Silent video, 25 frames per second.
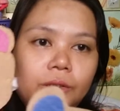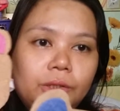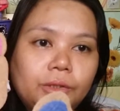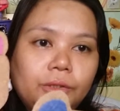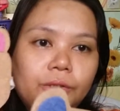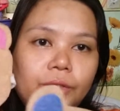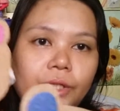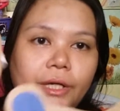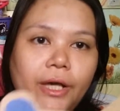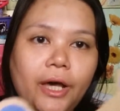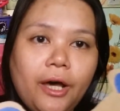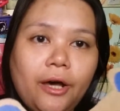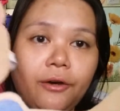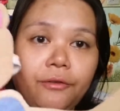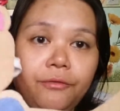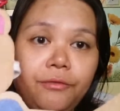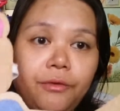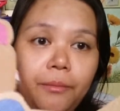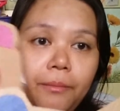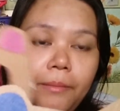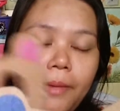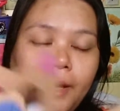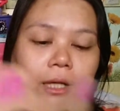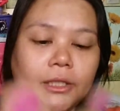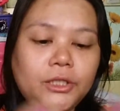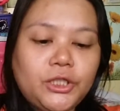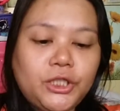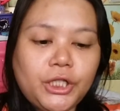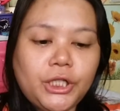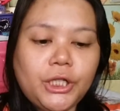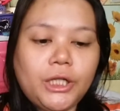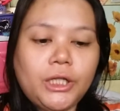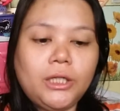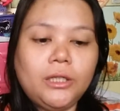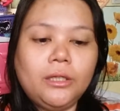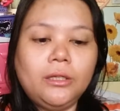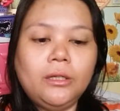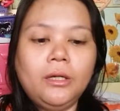So they have a
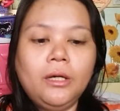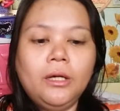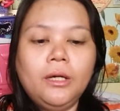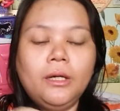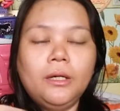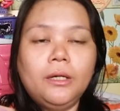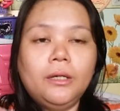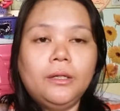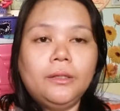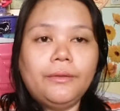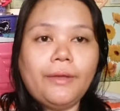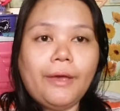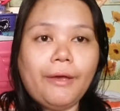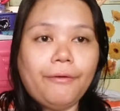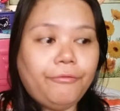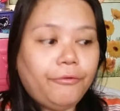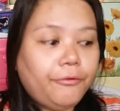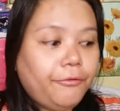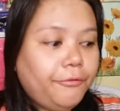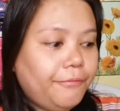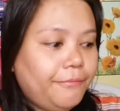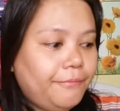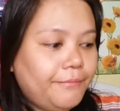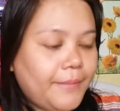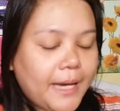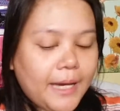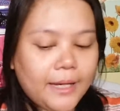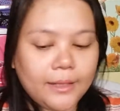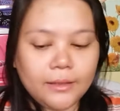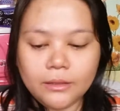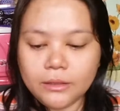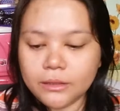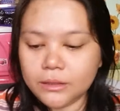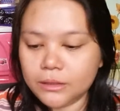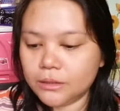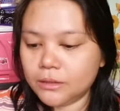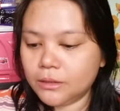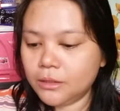matching type of mask.